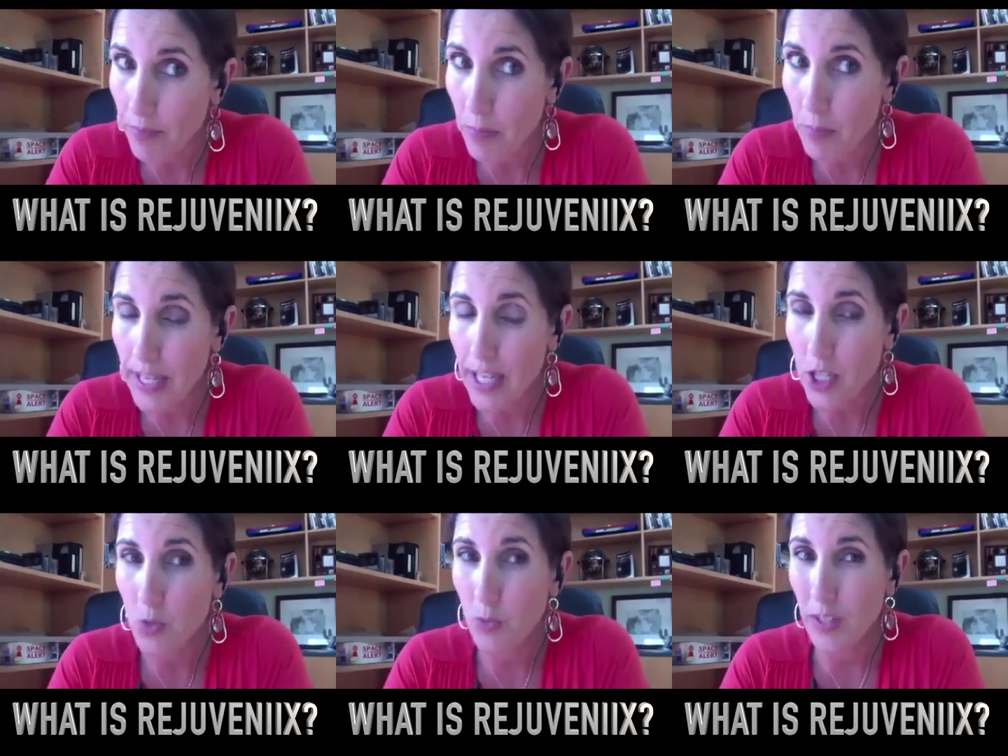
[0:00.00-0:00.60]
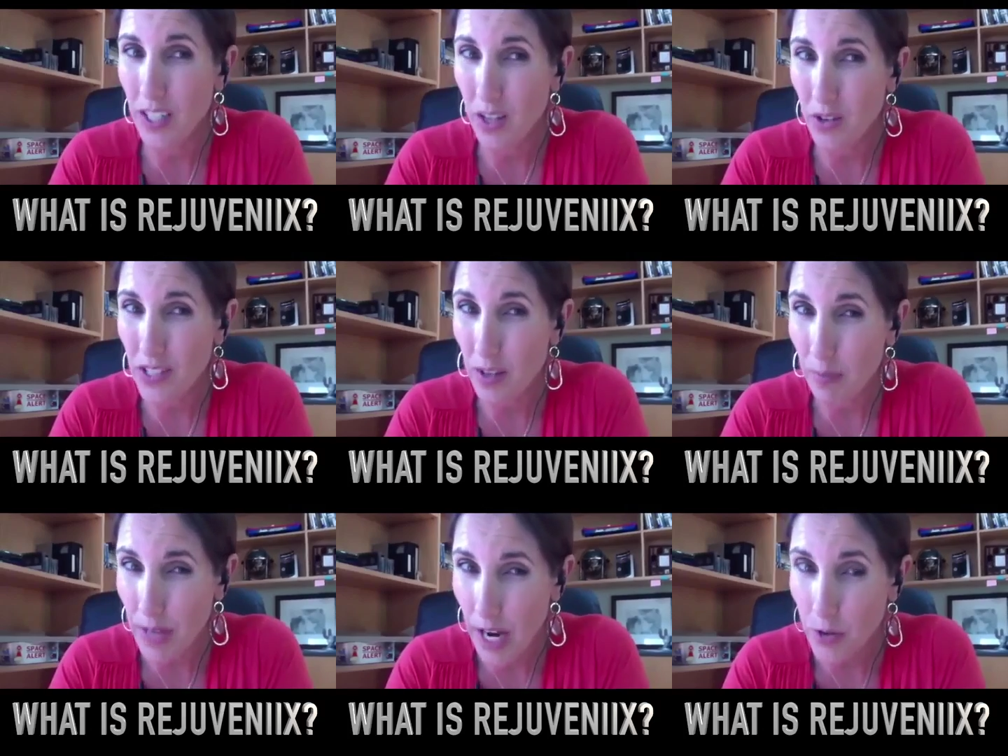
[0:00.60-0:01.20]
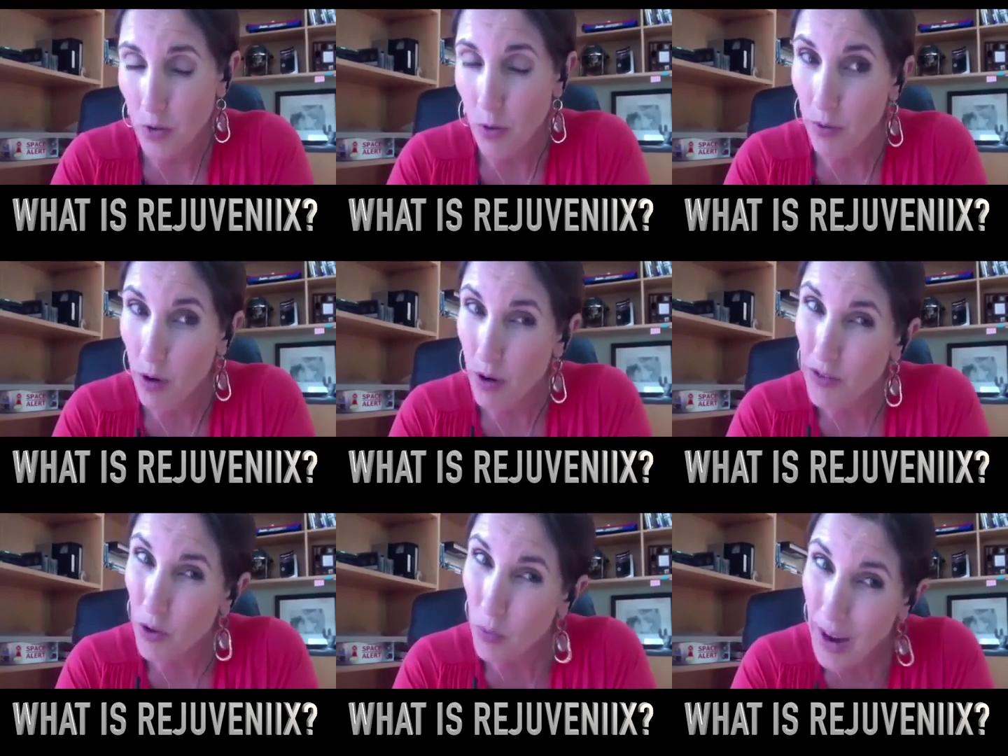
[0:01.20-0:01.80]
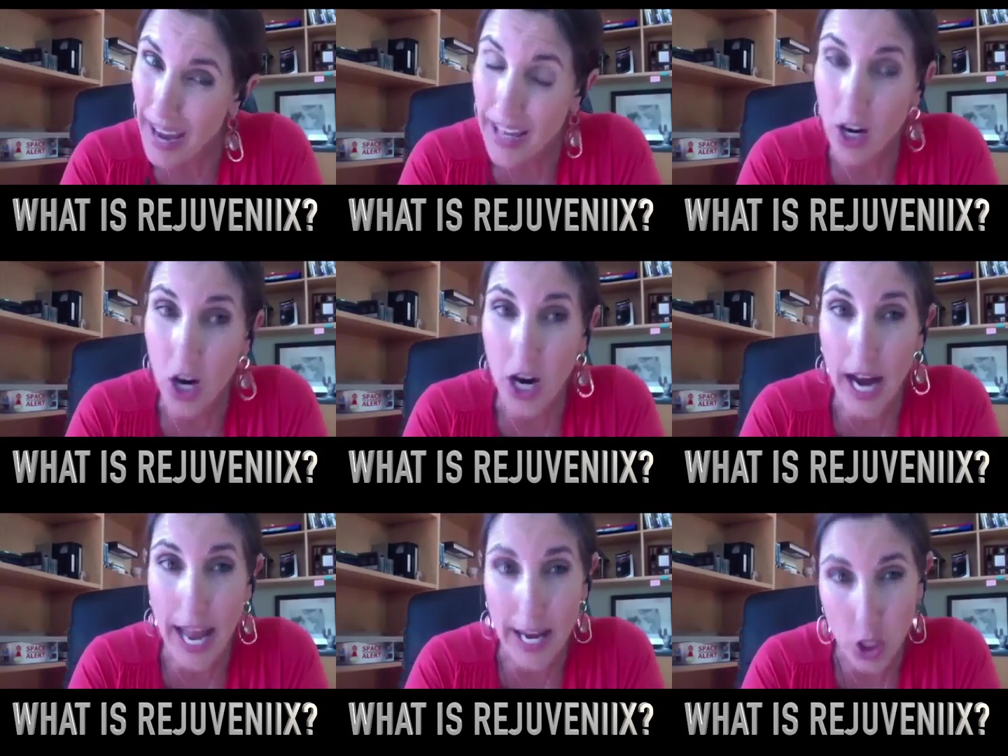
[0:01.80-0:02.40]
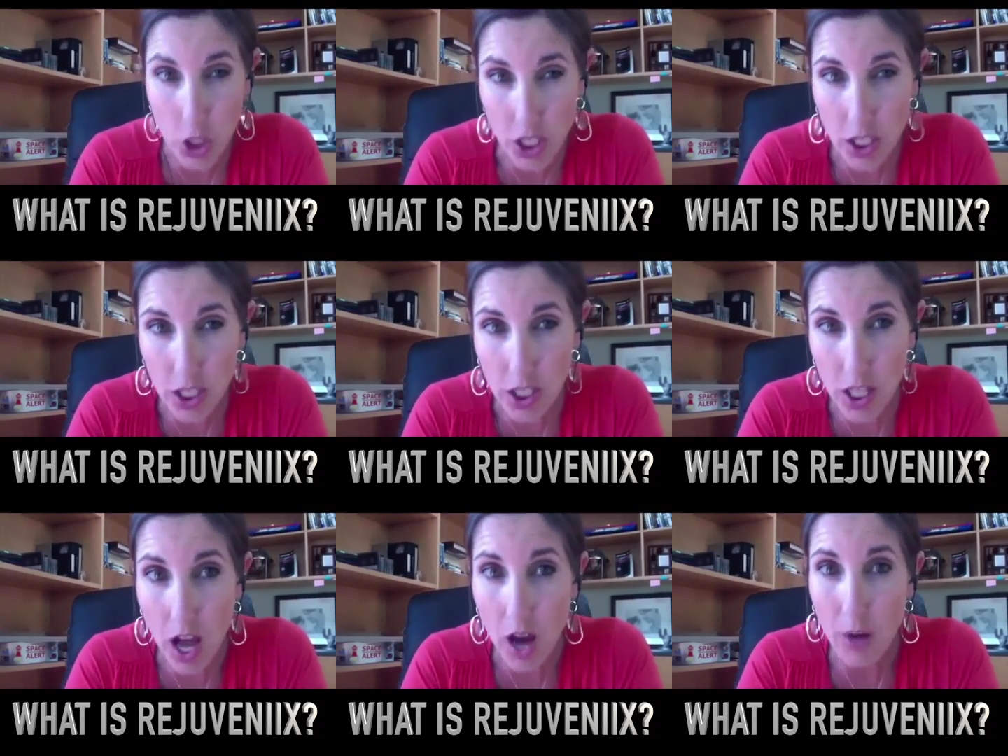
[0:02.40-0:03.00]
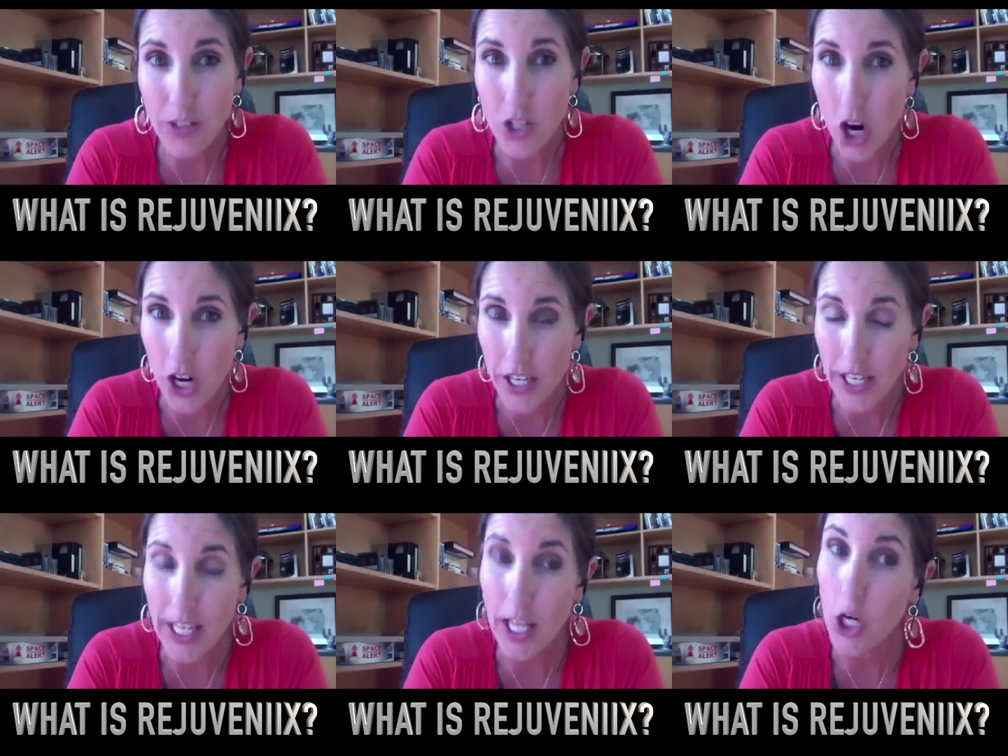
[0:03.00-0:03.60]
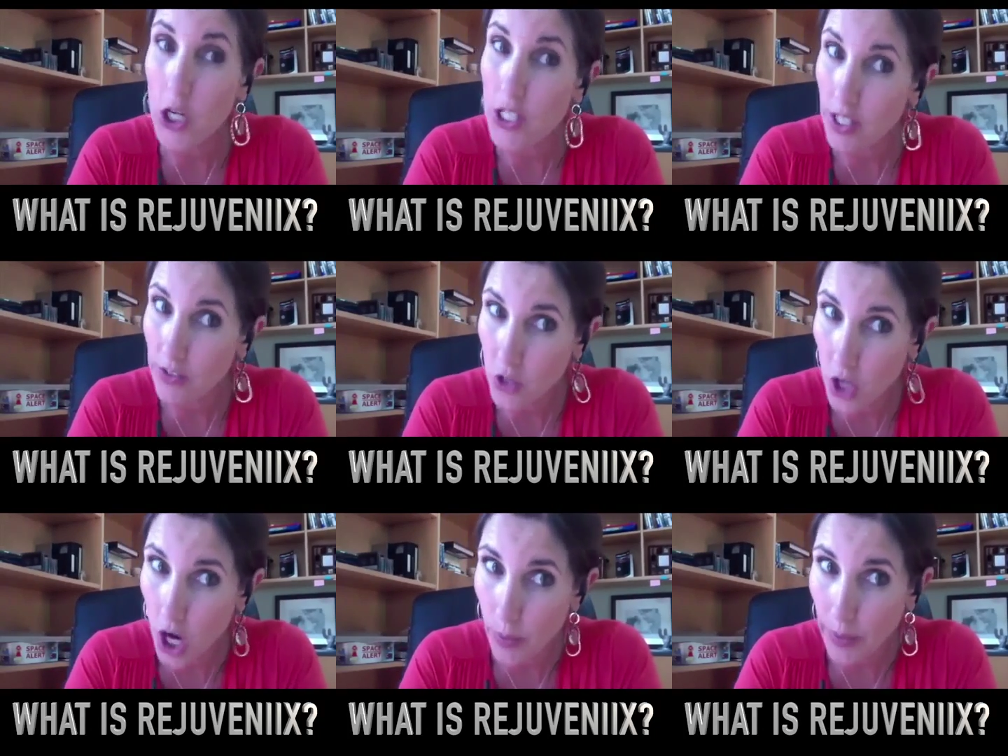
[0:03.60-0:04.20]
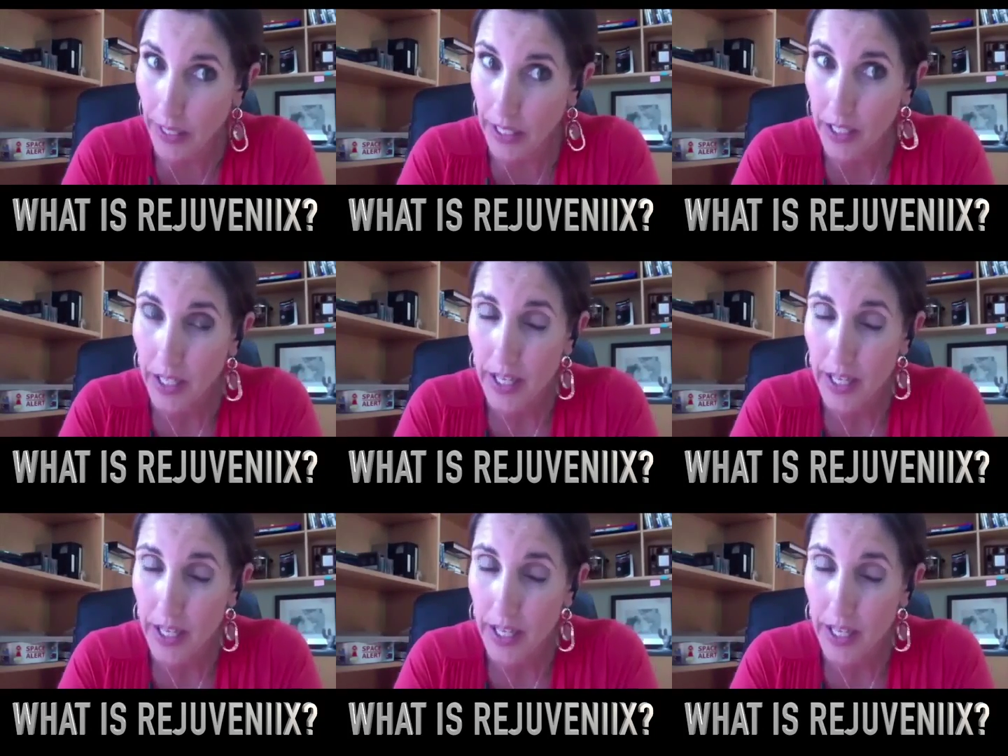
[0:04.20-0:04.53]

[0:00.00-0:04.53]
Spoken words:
because we know sometimes when we're overweight, our energy is low, it's hard to get ourselves going.